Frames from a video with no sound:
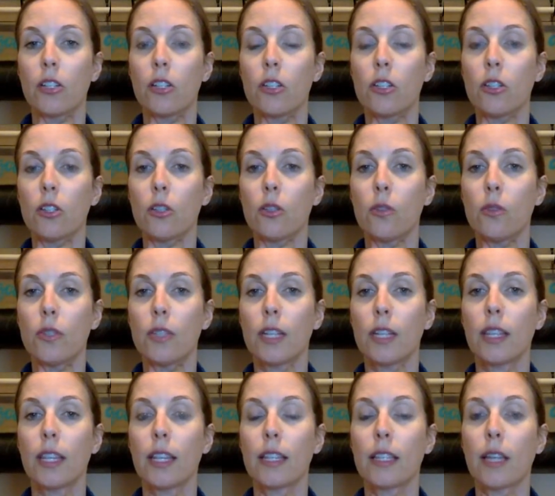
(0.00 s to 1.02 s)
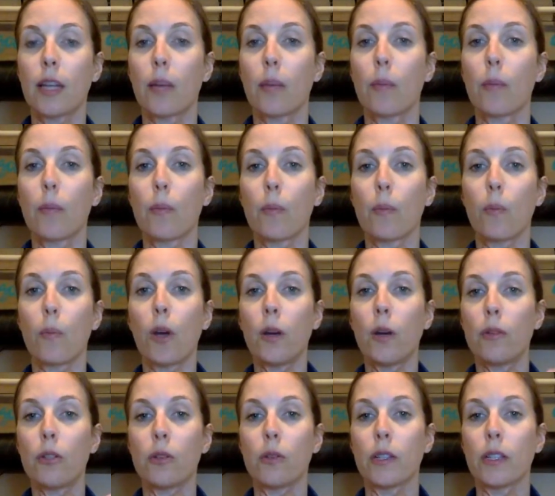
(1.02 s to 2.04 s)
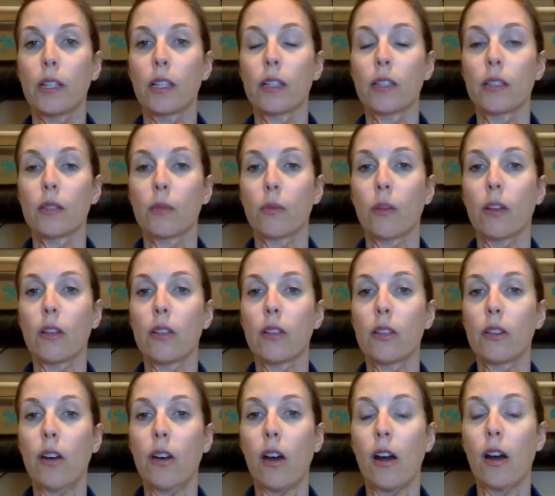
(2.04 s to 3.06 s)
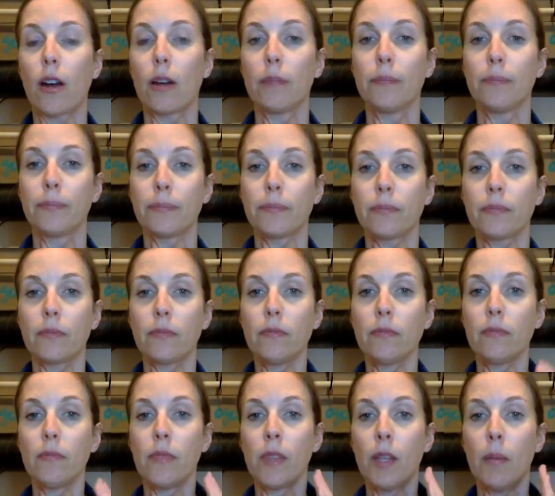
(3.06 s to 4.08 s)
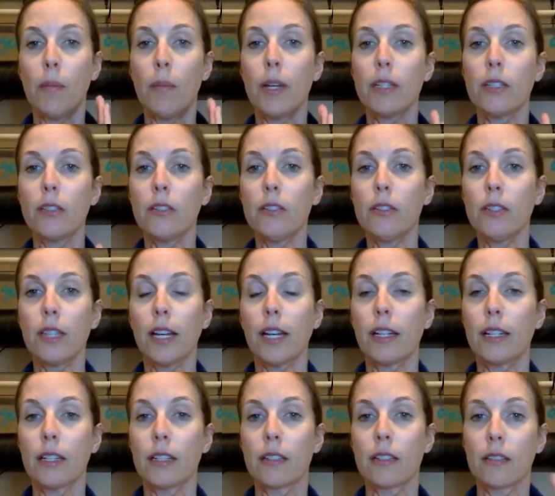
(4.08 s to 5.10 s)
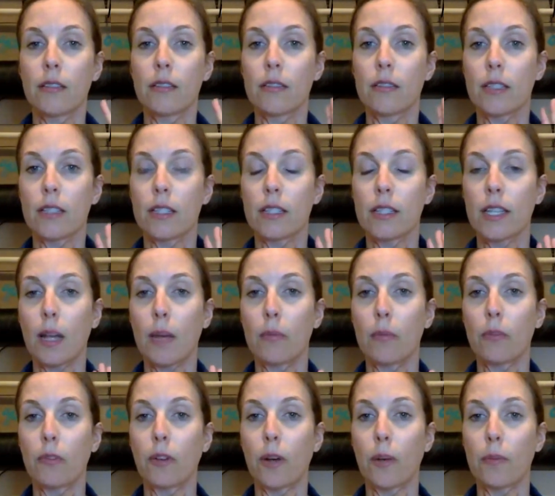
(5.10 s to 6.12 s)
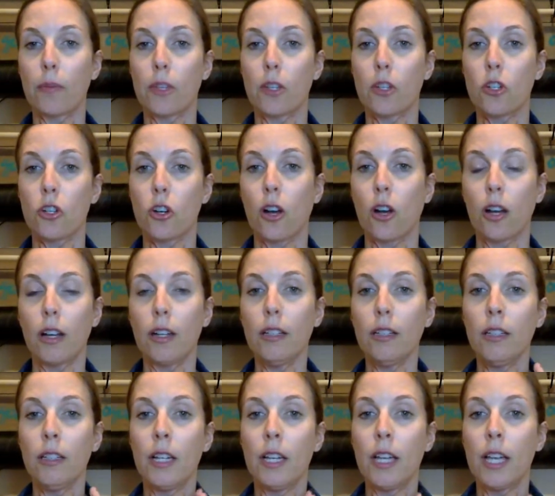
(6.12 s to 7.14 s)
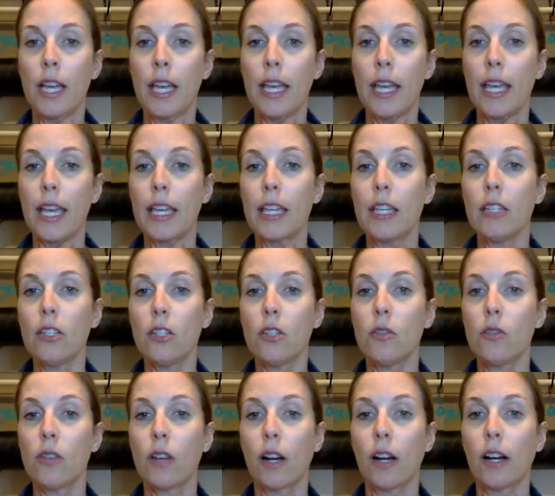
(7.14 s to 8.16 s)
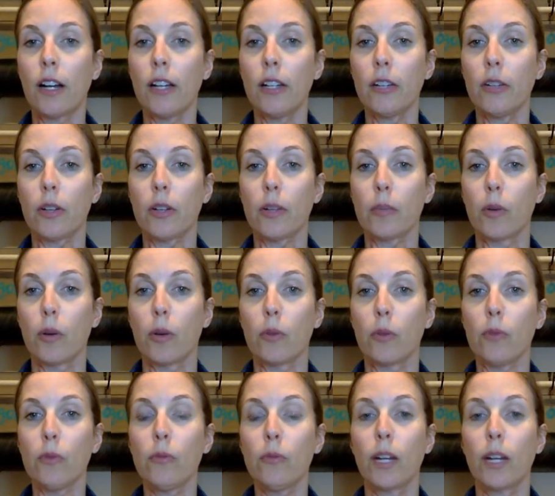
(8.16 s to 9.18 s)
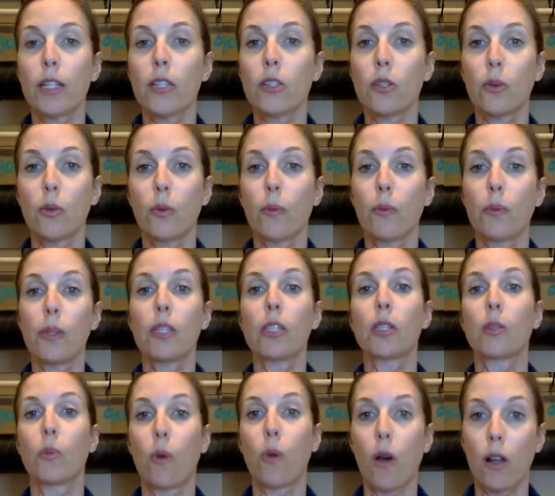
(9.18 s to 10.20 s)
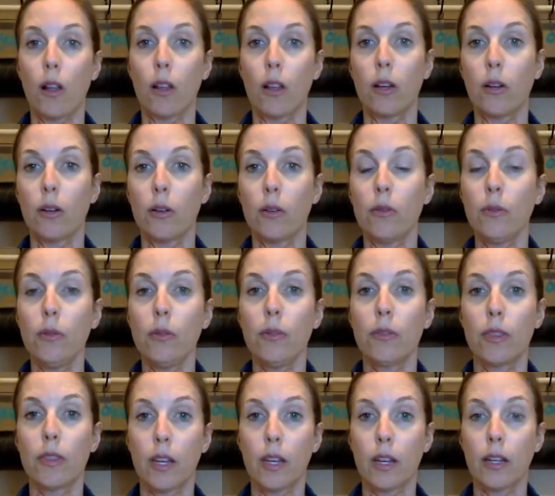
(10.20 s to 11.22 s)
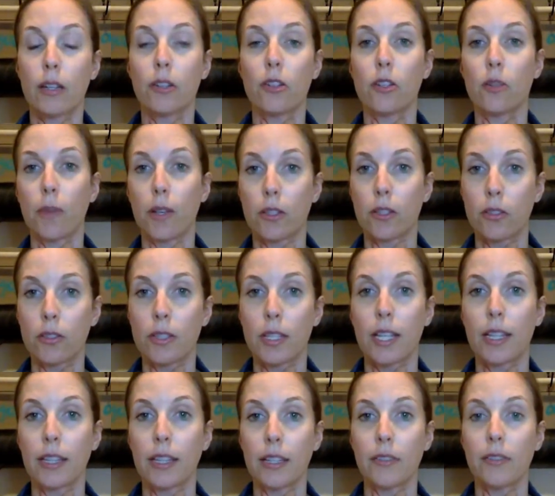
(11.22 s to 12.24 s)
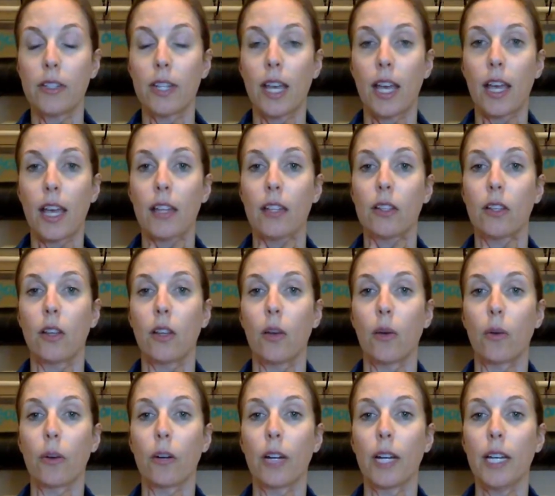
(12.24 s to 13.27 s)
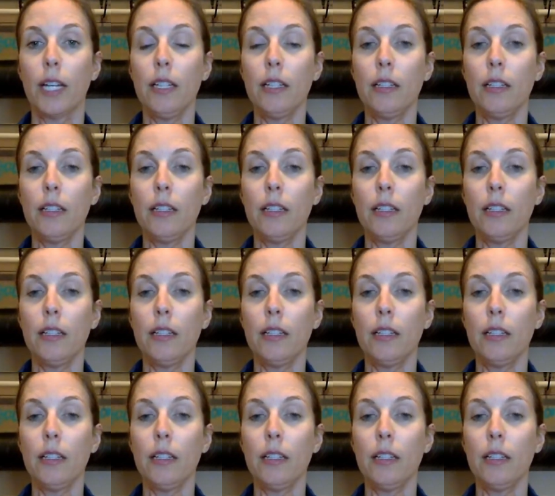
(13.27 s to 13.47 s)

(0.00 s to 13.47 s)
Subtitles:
Just loosening things up. Why are we doing this? Well, there are muscles that stem from the jaw into the hyoid bone, right? So when we swallow, there's muscles that lift and lower it.